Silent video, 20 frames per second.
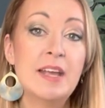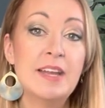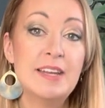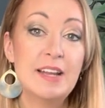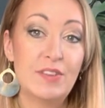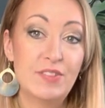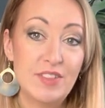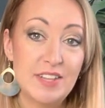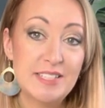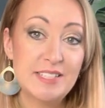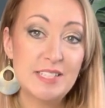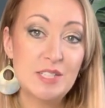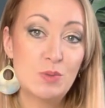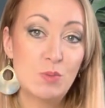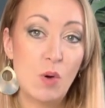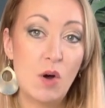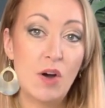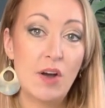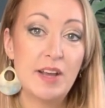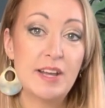Now, this is
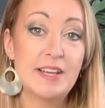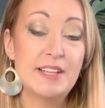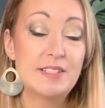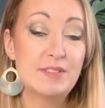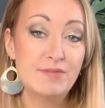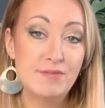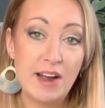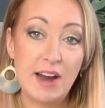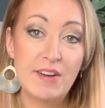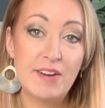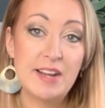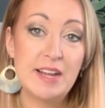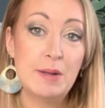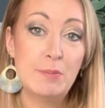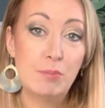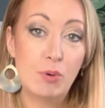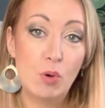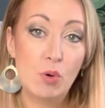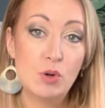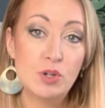why it's very
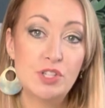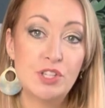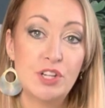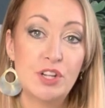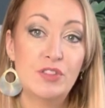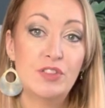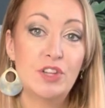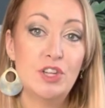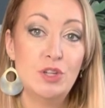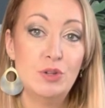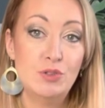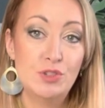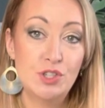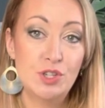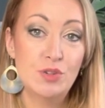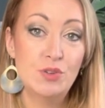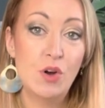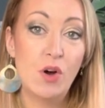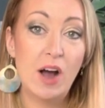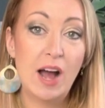important that you
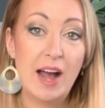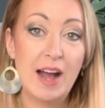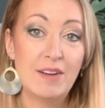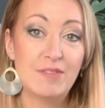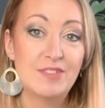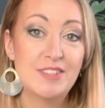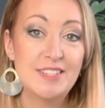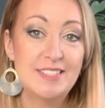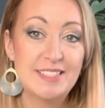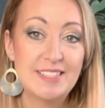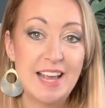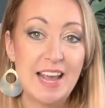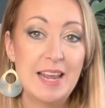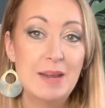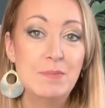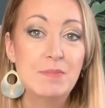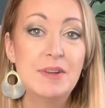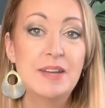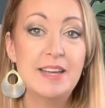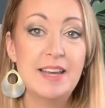do not have the
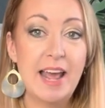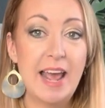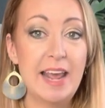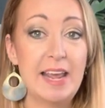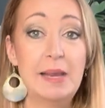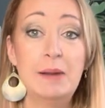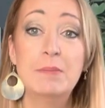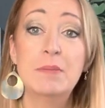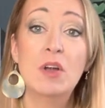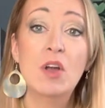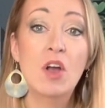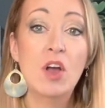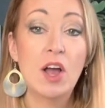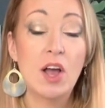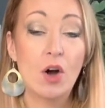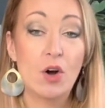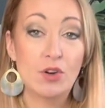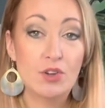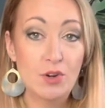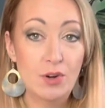same name
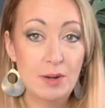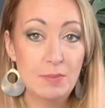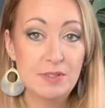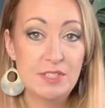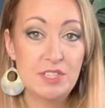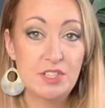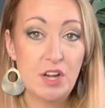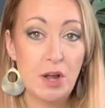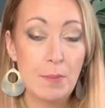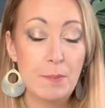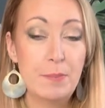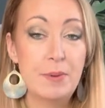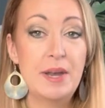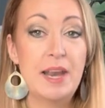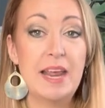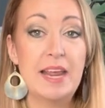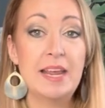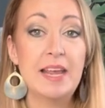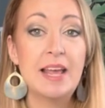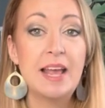on your limited
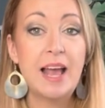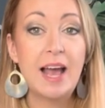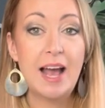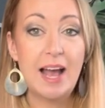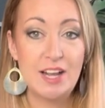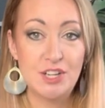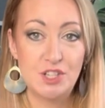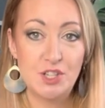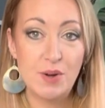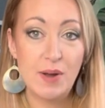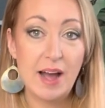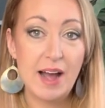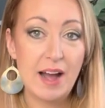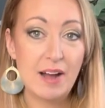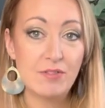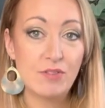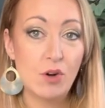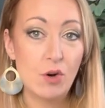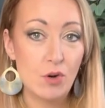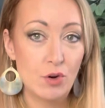company as you
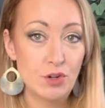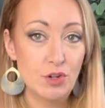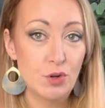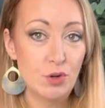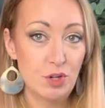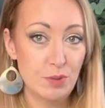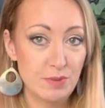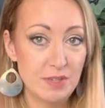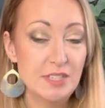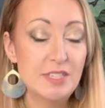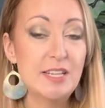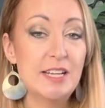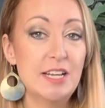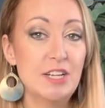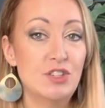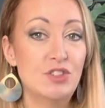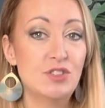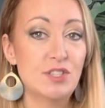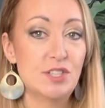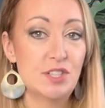have on your community
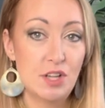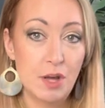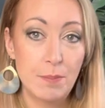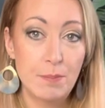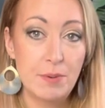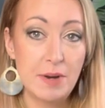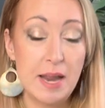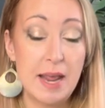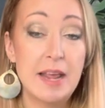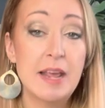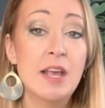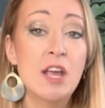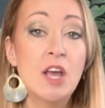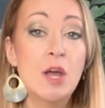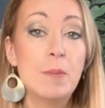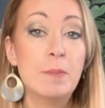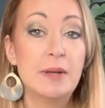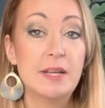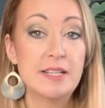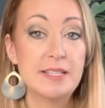interest company,
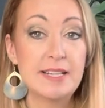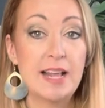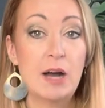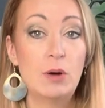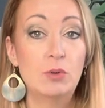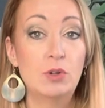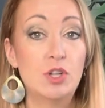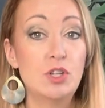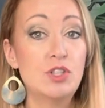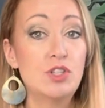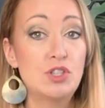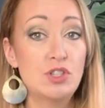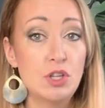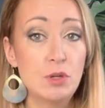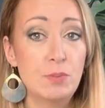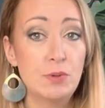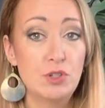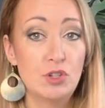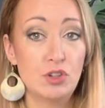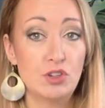because that will look
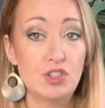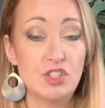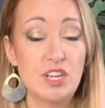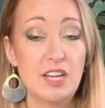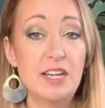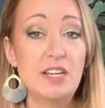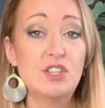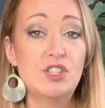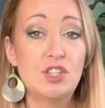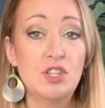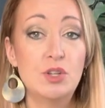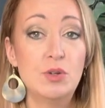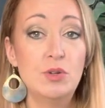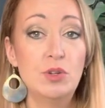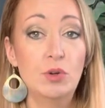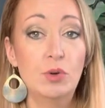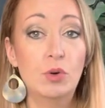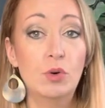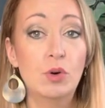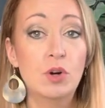super dodgy to
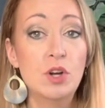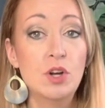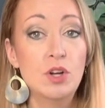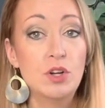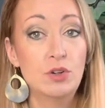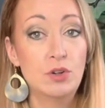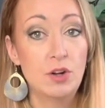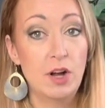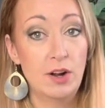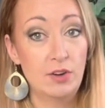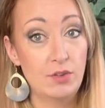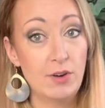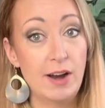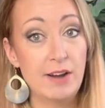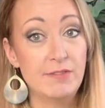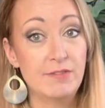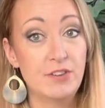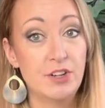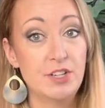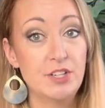your uh,
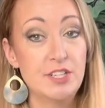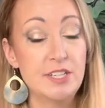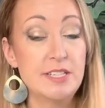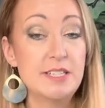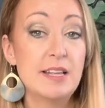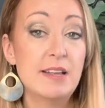grant funders.